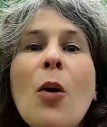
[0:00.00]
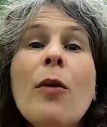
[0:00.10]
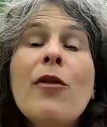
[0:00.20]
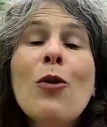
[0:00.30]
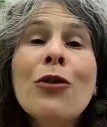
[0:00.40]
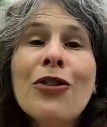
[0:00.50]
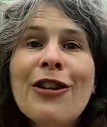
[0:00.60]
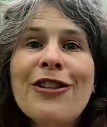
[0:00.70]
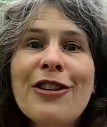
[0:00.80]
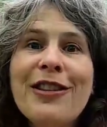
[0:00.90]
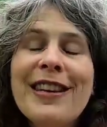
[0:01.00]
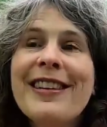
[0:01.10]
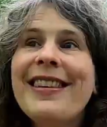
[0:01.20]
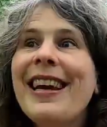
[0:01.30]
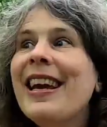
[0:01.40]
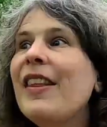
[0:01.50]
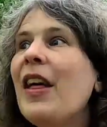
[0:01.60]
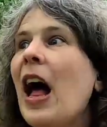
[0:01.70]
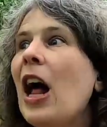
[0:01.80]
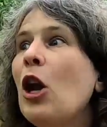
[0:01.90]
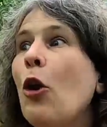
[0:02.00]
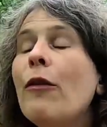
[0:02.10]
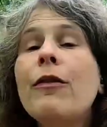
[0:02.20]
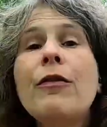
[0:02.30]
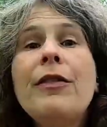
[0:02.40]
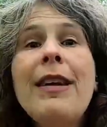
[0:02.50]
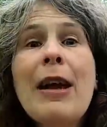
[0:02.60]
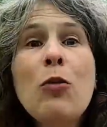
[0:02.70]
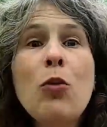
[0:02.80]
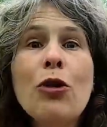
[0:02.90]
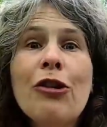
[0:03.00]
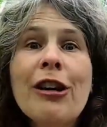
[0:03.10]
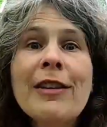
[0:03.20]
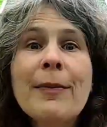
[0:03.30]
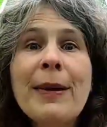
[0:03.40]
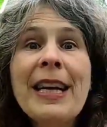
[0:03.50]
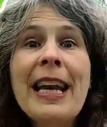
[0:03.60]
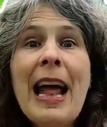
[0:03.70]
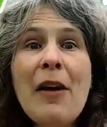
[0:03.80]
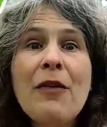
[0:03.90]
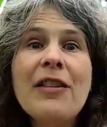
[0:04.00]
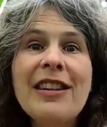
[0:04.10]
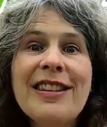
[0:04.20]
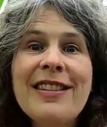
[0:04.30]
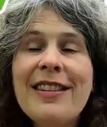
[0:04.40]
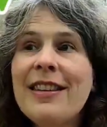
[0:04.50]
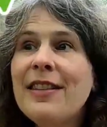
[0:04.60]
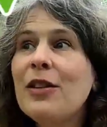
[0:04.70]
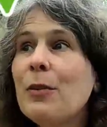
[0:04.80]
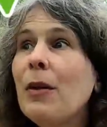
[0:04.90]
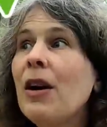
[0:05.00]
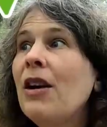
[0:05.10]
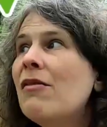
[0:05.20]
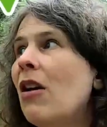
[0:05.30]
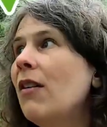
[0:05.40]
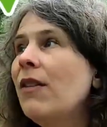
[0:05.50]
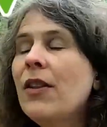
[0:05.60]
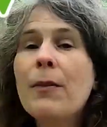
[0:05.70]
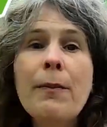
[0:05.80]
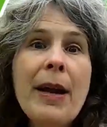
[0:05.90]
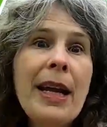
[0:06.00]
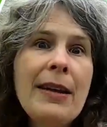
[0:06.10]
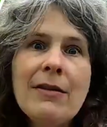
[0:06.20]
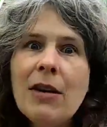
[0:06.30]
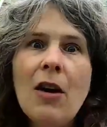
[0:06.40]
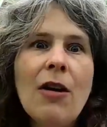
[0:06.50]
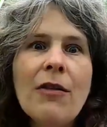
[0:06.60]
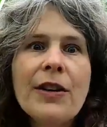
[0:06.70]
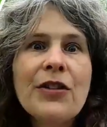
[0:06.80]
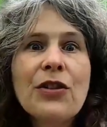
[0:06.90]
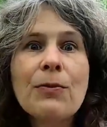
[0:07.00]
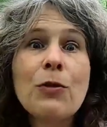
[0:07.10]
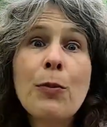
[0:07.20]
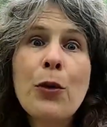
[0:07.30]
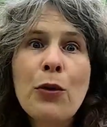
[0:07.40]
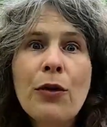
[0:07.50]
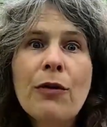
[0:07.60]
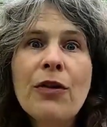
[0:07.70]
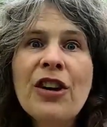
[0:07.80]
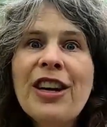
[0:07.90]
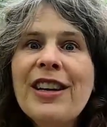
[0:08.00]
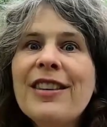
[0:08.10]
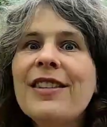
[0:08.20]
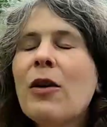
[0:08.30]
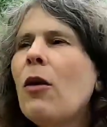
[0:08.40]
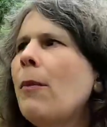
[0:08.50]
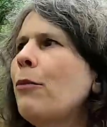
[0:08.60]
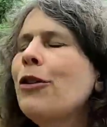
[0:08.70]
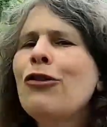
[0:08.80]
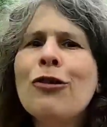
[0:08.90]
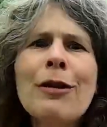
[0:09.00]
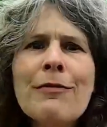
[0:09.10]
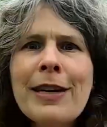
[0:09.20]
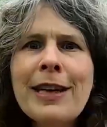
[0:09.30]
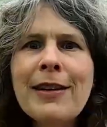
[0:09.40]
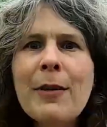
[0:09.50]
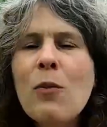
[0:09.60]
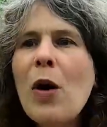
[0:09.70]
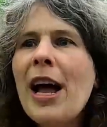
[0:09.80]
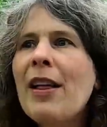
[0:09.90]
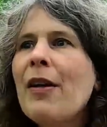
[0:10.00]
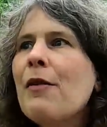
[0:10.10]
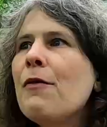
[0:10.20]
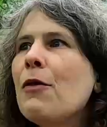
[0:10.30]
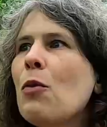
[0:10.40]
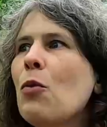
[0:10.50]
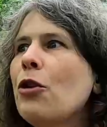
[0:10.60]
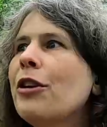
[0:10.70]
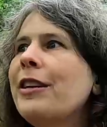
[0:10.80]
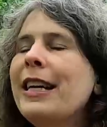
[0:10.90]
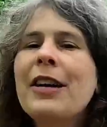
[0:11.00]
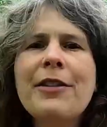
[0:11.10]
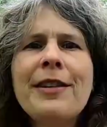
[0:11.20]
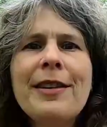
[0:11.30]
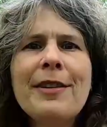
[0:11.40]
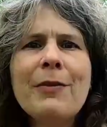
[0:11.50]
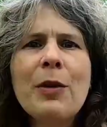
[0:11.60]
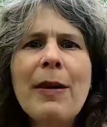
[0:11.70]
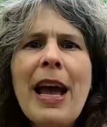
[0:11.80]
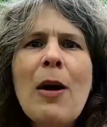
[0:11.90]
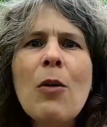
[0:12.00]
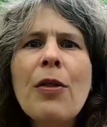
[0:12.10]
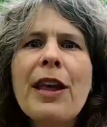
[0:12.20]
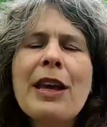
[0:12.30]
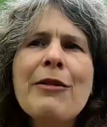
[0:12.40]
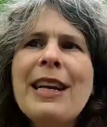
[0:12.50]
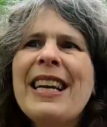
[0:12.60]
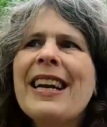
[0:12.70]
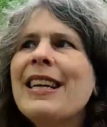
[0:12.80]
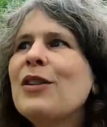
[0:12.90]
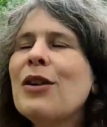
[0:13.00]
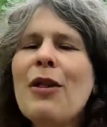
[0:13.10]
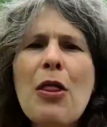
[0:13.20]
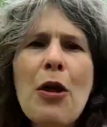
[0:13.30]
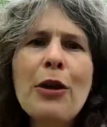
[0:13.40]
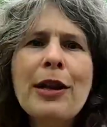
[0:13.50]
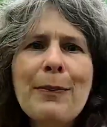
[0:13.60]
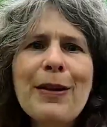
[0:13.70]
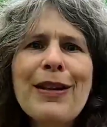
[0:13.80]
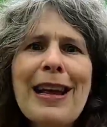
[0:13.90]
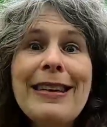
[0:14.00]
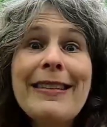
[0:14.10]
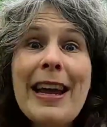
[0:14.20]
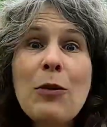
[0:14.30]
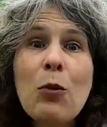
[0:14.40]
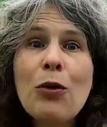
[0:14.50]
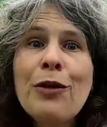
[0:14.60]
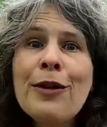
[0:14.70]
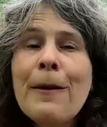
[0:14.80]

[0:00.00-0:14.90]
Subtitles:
We've also noticed here that a lot of dead wood has been left in the system rather than being harvested and removed. So I'm pretty sure I read somewhere that for a woodland ecosystem to be healthy, you need at least like 30% dead wood,